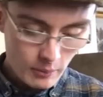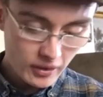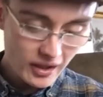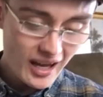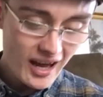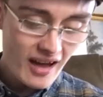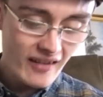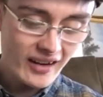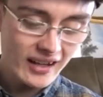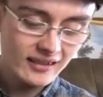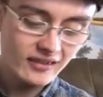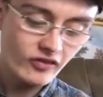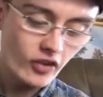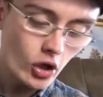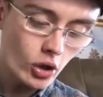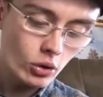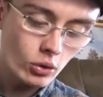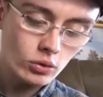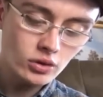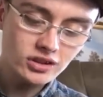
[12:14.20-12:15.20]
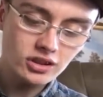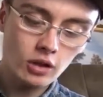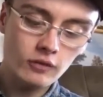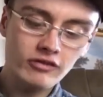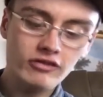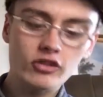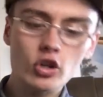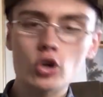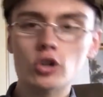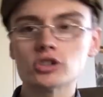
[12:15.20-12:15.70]
But yeah, that's those.
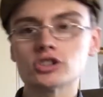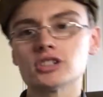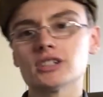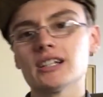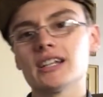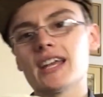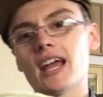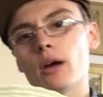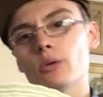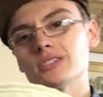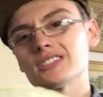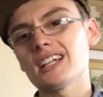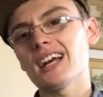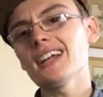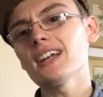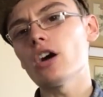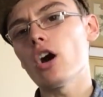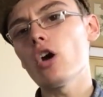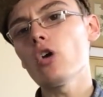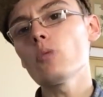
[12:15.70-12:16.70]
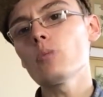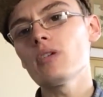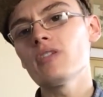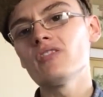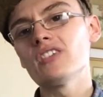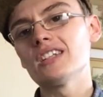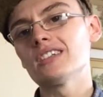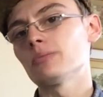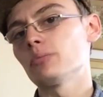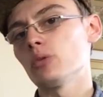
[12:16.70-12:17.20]
Unfortunately, I was kind of hoping
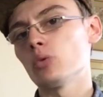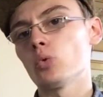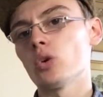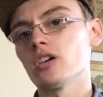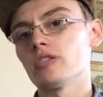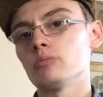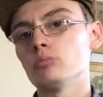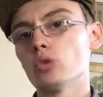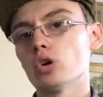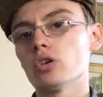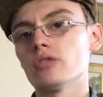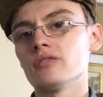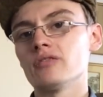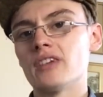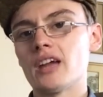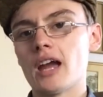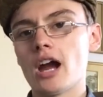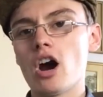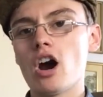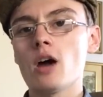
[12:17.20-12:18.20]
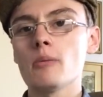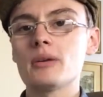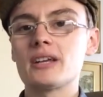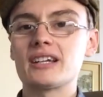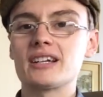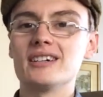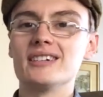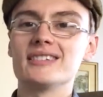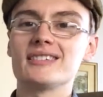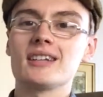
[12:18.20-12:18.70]
these would be worth more than they are
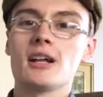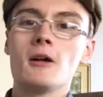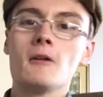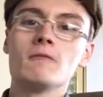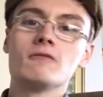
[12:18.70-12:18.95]
because